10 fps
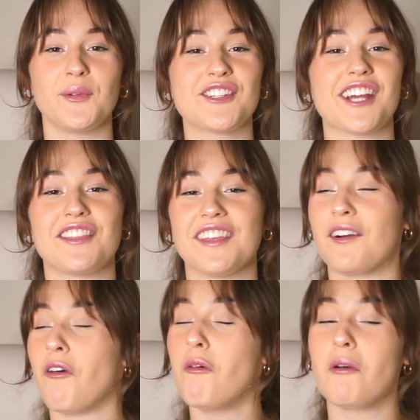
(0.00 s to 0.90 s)
which I think
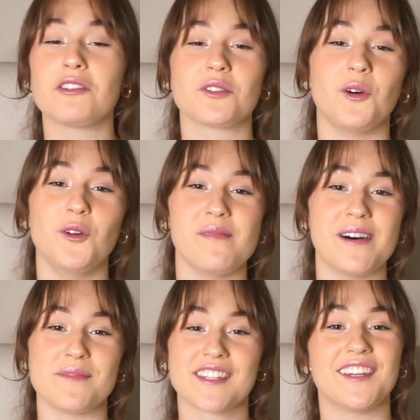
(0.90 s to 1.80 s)
almost all
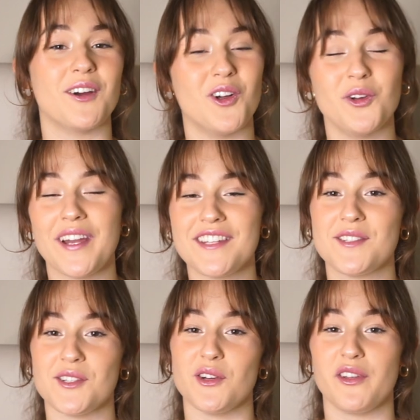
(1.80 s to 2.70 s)
mums can always
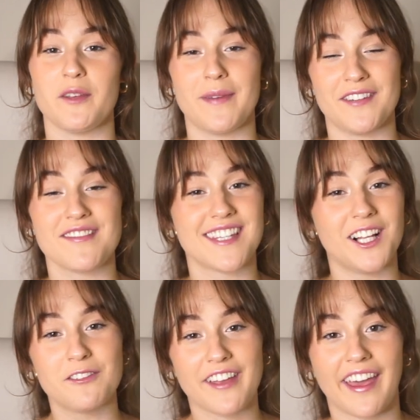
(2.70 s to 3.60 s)
do with a bit of
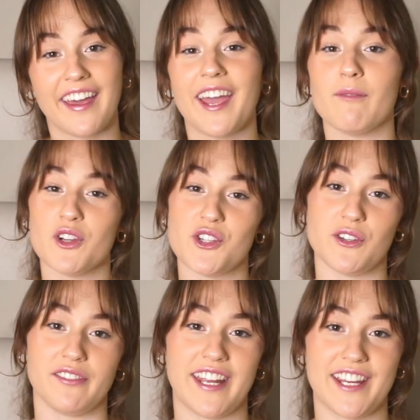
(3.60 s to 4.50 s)
self-care and
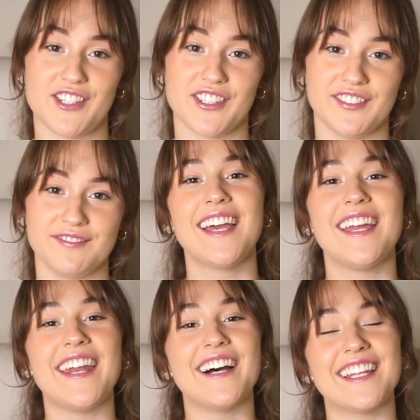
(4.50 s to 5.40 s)
rejuvenation.
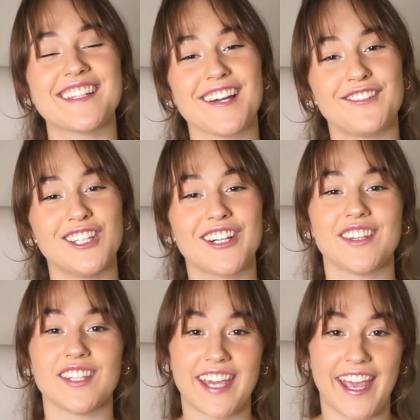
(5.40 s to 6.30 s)
Now let's have a look at
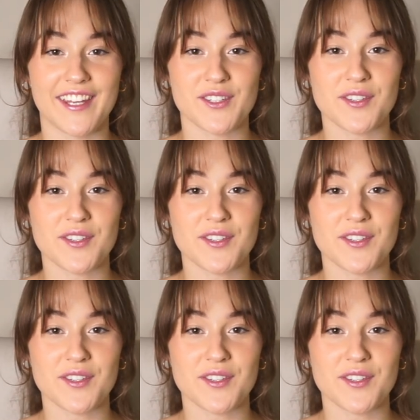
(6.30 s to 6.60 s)
the candle